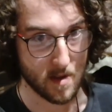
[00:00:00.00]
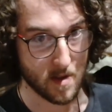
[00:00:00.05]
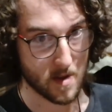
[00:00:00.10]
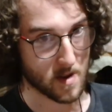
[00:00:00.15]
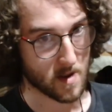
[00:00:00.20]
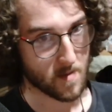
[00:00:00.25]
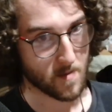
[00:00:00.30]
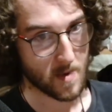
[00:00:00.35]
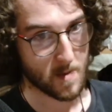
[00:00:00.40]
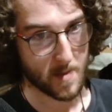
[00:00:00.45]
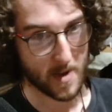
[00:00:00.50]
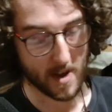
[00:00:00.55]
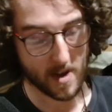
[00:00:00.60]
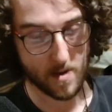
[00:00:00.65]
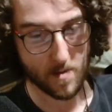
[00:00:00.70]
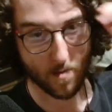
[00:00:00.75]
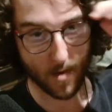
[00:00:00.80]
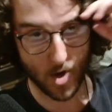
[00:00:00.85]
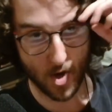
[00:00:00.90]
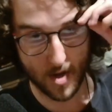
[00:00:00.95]
And I went back
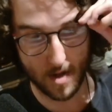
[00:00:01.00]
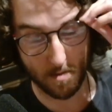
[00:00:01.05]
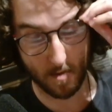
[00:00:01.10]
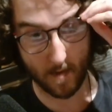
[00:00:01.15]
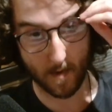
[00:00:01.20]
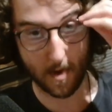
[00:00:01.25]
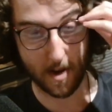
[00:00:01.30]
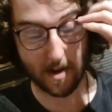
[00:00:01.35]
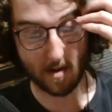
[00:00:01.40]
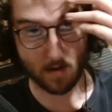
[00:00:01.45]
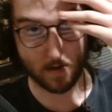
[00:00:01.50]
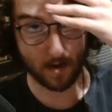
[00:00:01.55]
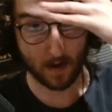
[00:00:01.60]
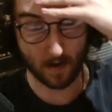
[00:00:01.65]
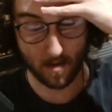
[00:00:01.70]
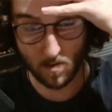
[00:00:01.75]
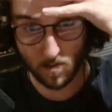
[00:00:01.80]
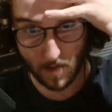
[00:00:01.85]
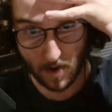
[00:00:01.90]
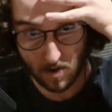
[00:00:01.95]
and watched some of it and I was
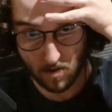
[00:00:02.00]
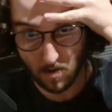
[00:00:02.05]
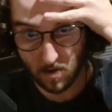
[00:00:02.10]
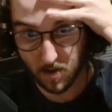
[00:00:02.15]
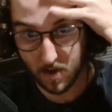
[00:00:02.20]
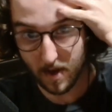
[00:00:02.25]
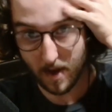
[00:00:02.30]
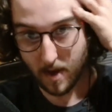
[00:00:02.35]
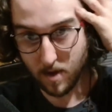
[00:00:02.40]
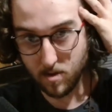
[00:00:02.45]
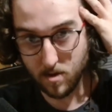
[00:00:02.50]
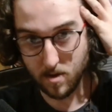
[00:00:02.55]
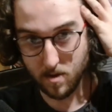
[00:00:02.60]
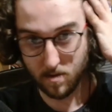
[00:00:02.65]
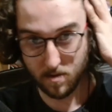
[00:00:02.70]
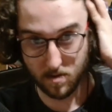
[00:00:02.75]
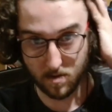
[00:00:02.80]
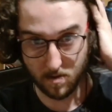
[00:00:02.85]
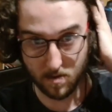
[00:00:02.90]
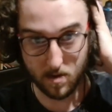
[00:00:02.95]
like, oh my God, the
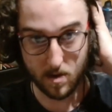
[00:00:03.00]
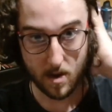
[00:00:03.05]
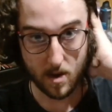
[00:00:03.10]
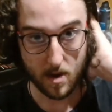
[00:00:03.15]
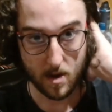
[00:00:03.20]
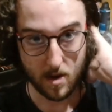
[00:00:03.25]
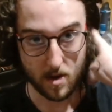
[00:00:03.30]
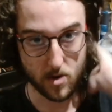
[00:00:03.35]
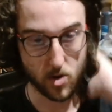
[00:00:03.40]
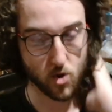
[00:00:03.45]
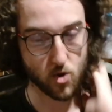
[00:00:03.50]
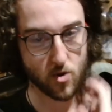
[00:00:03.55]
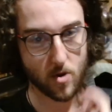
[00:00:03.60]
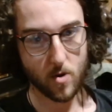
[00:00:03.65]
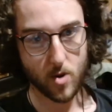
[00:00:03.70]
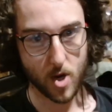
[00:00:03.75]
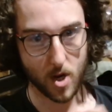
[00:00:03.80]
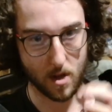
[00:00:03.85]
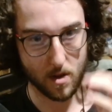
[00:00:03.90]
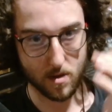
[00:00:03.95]
assets are
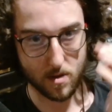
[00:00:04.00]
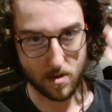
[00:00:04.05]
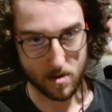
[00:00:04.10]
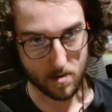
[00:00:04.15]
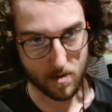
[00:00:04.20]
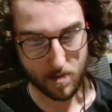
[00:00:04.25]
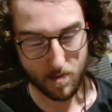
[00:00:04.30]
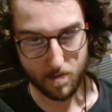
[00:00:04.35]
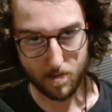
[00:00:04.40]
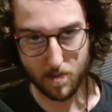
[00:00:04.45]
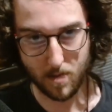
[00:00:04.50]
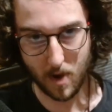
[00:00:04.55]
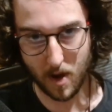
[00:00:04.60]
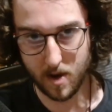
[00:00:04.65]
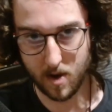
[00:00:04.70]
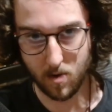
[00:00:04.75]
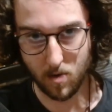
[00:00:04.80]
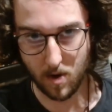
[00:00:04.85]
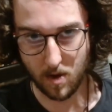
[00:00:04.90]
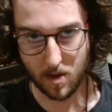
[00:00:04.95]
atrocious and the
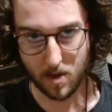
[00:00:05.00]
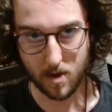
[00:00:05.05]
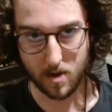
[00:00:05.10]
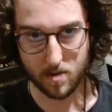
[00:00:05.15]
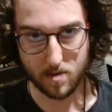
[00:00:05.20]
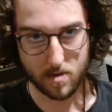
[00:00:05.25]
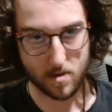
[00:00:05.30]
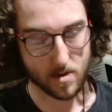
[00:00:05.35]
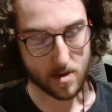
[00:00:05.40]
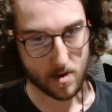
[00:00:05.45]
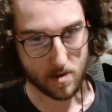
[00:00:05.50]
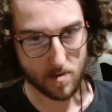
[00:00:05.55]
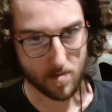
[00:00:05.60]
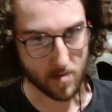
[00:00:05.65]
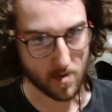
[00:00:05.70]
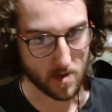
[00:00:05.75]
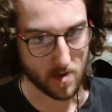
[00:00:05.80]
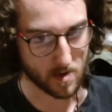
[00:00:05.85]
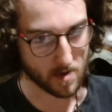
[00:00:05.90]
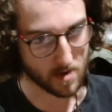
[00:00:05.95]
mic quality is
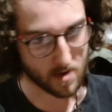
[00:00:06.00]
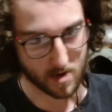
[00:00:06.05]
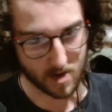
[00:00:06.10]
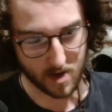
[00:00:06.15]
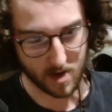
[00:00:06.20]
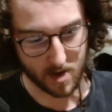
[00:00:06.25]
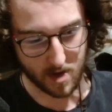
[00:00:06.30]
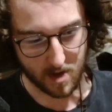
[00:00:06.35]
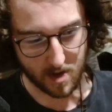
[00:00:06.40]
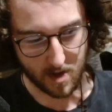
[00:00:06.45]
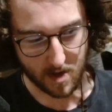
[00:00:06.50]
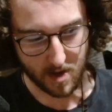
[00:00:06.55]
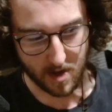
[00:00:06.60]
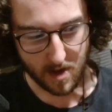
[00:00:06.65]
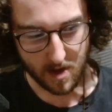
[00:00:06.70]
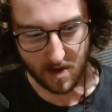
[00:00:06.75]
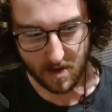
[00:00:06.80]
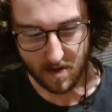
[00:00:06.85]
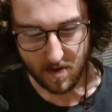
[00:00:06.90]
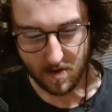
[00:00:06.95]
terrible and
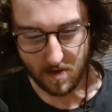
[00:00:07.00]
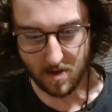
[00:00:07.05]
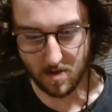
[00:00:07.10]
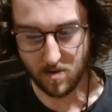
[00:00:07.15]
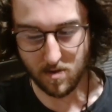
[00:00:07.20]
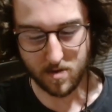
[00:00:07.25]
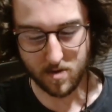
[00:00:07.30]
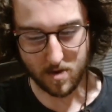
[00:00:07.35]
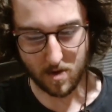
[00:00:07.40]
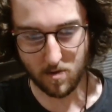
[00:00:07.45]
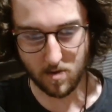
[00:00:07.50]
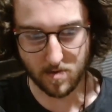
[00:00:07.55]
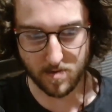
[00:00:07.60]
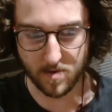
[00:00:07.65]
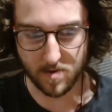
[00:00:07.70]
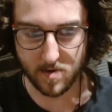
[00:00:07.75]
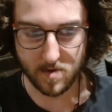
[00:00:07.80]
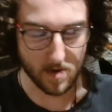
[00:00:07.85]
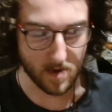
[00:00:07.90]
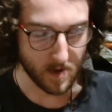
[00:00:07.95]
it looks
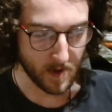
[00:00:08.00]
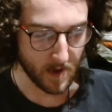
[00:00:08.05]
horrible.